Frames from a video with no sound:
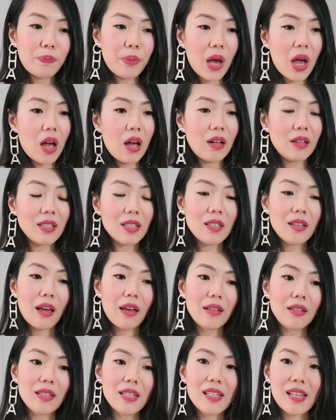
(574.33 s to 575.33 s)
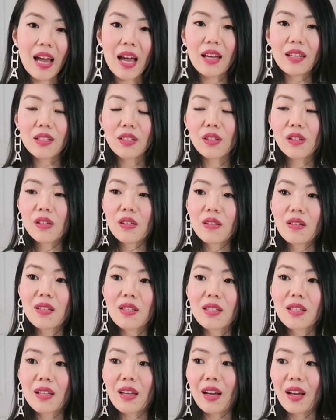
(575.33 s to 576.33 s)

belts and sandals,